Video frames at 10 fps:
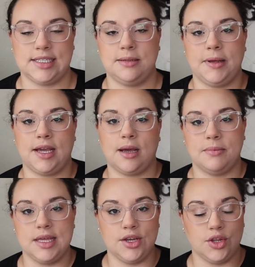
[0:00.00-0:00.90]
did pick
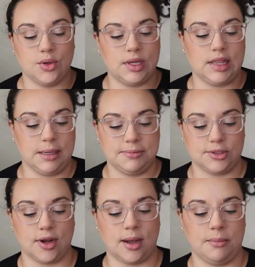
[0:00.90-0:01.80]
up the new lip
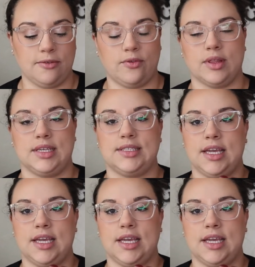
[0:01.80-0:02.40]
scrub for this